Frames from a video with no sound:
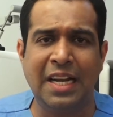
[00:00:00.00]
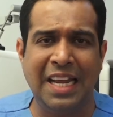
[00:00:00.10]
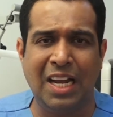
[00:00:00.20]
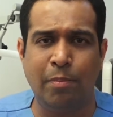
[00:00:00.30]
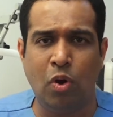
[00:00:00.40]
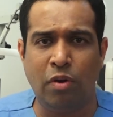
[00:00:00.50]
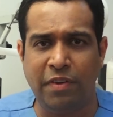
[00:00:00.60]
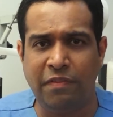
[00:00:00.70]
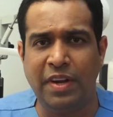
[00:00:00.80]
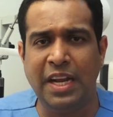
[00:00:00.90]
take about
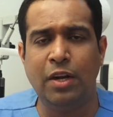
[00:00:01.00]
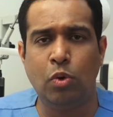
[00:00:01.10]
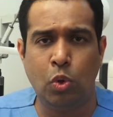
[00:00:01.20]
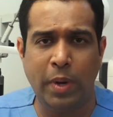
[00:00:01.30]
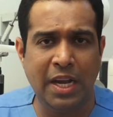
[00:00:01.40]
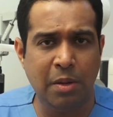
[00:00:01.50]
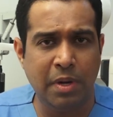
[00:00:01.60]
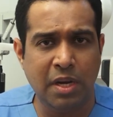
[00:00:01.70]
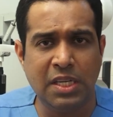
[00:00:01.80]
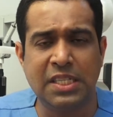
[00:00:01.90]
15 to 20
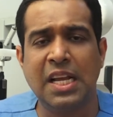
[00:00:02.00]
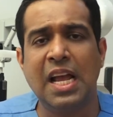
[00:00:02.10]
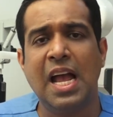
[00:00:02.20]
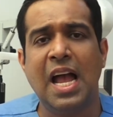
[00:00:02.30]
minutes,